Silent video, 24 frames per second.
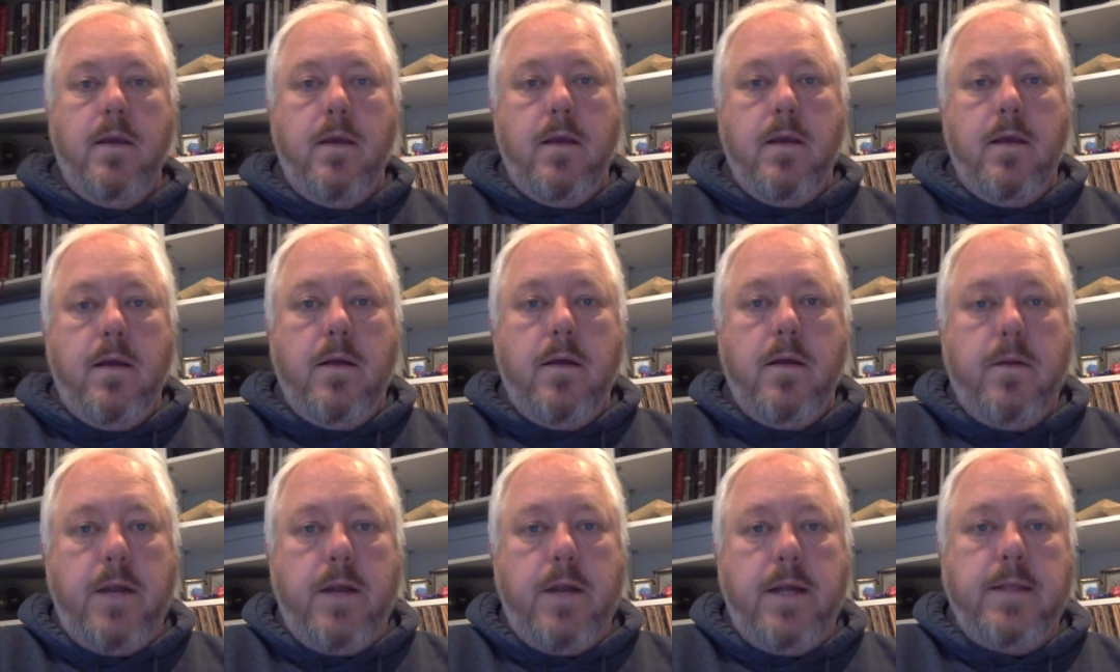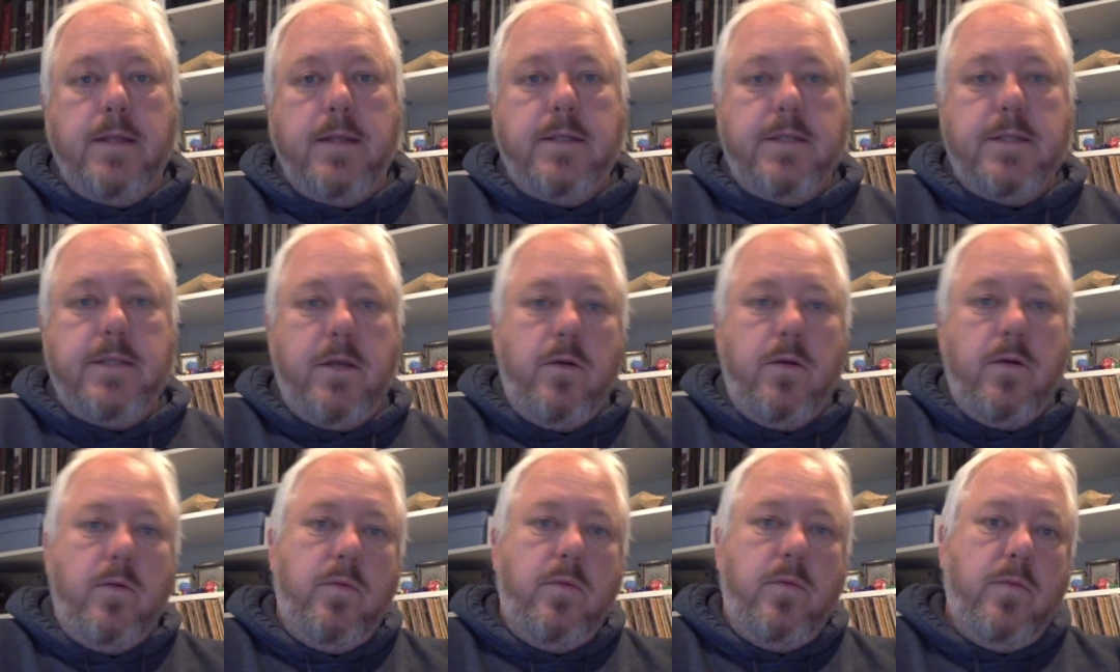All right,
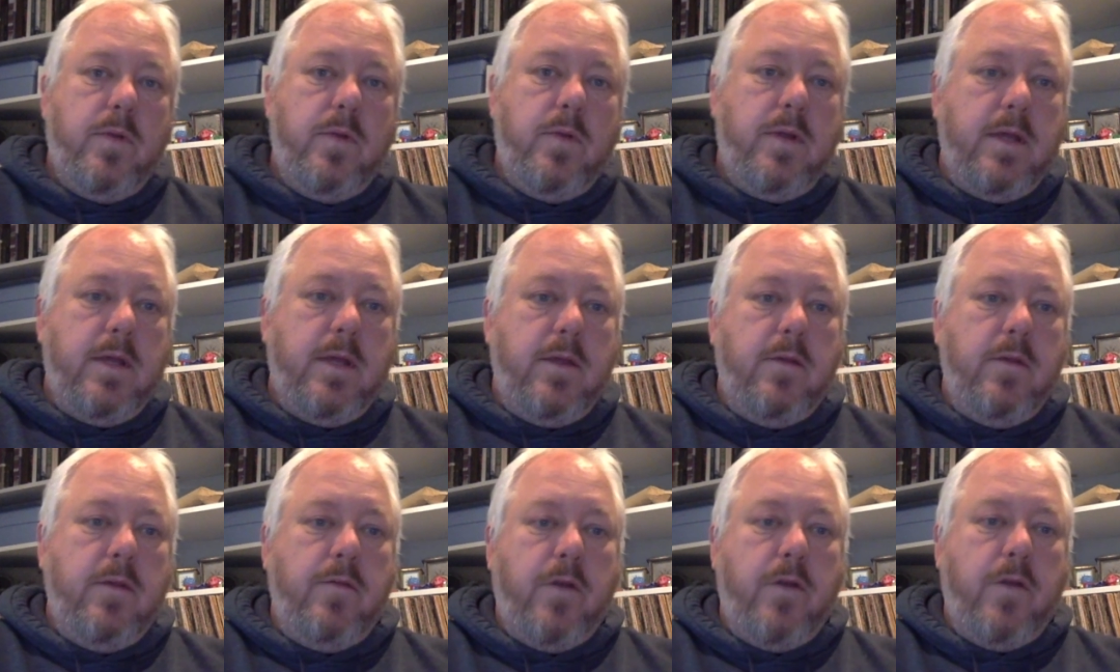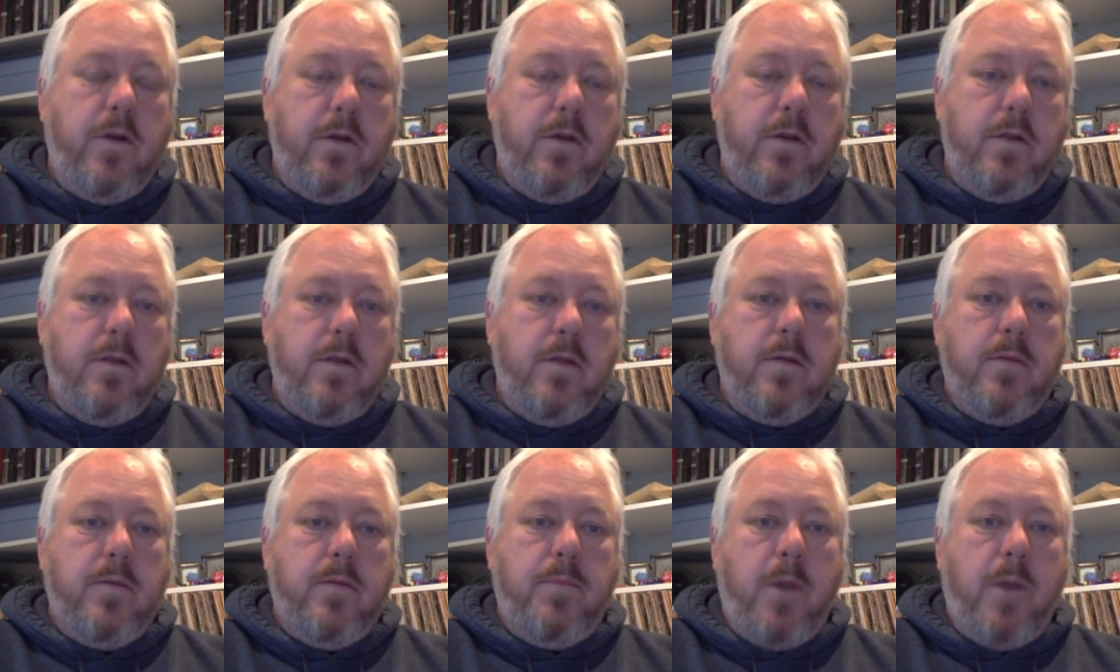so you've heard
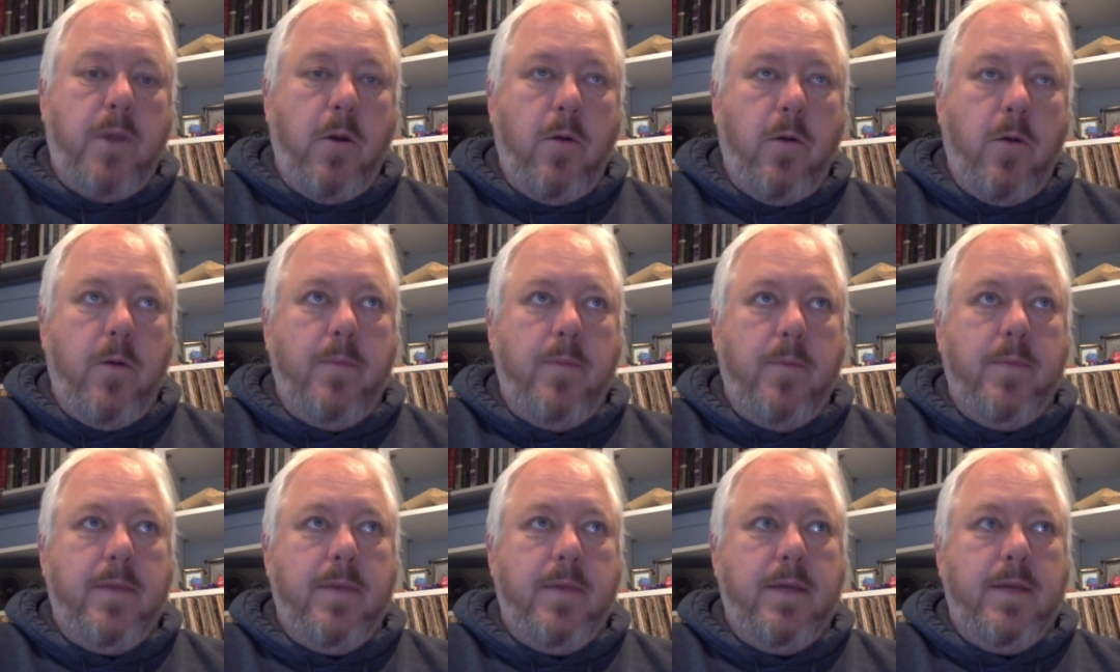the poem,